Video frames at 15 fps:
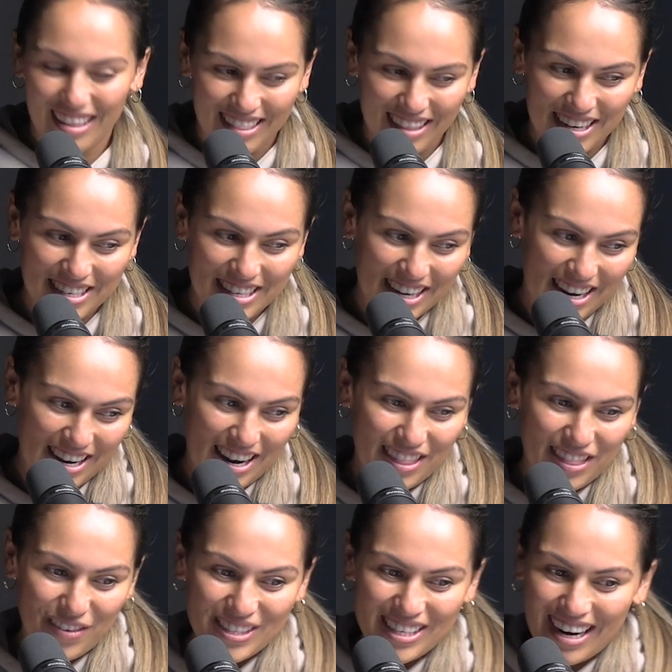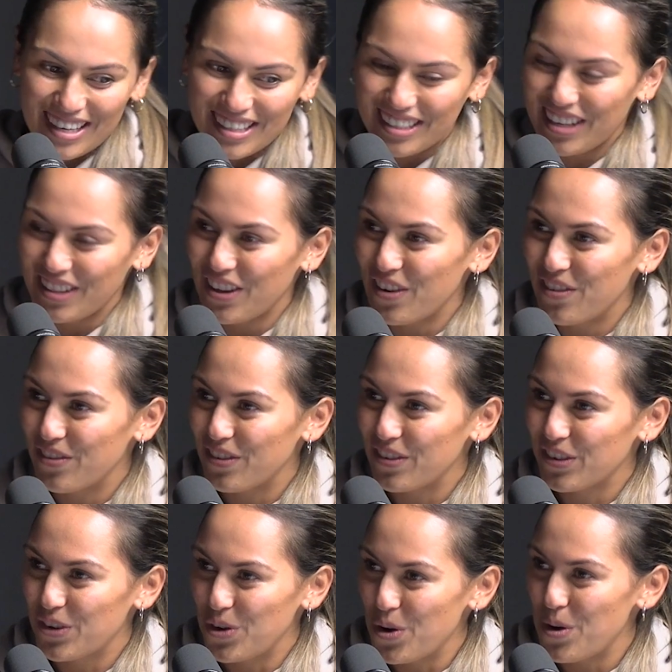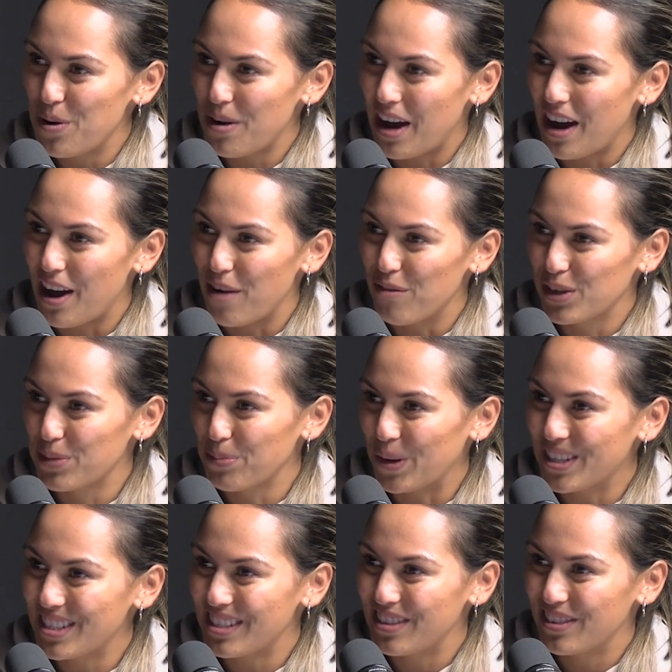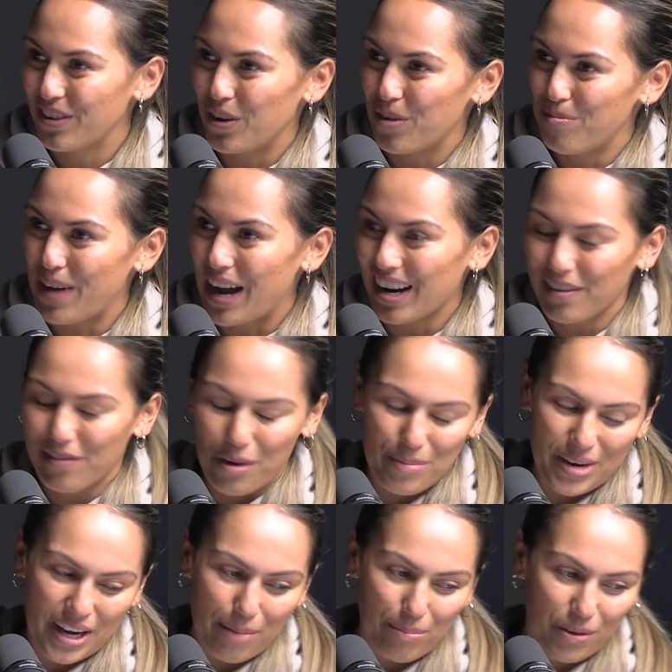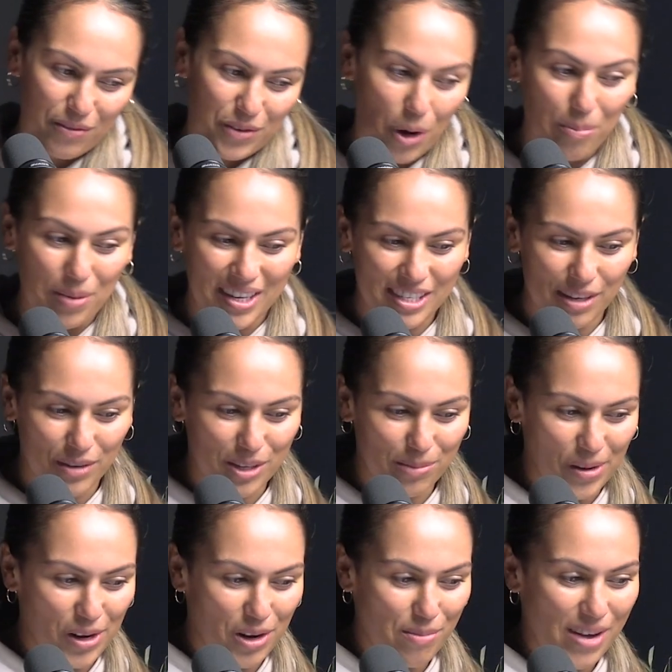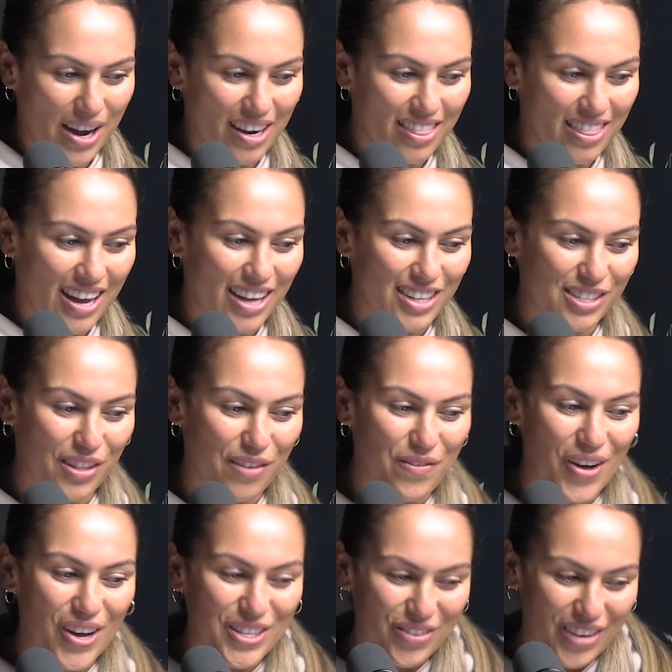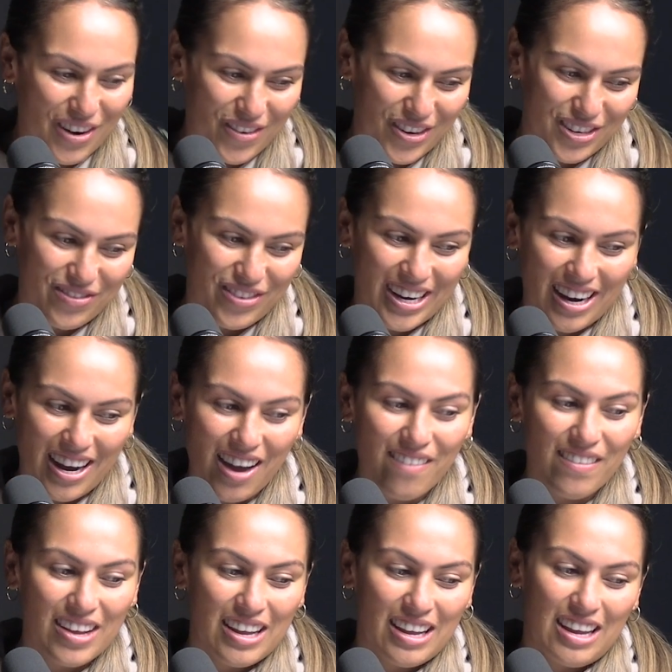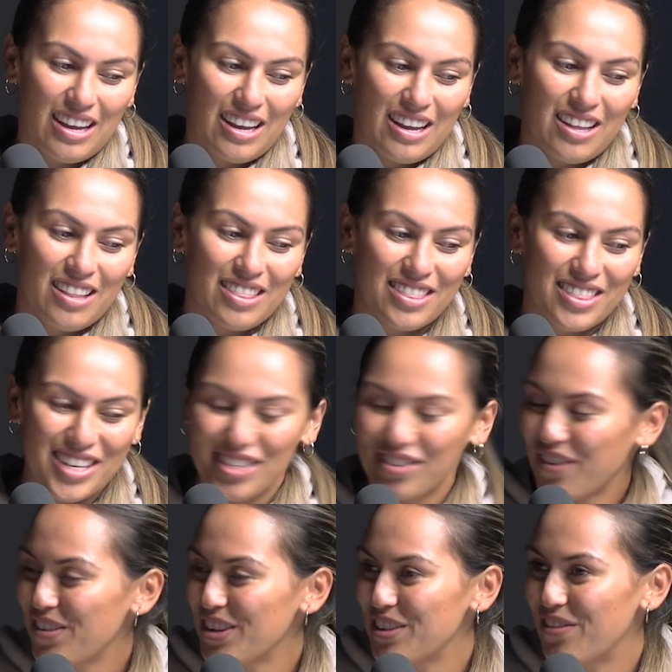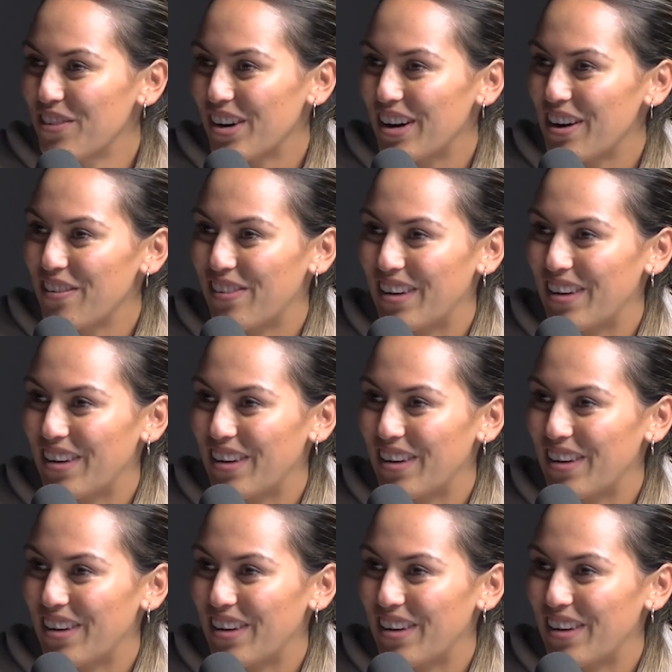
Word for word: They did. And there was actually a lot of good uh, response yes. back from a couple of topics that we spoke about in that. So the first one I want to bring up. This one was a very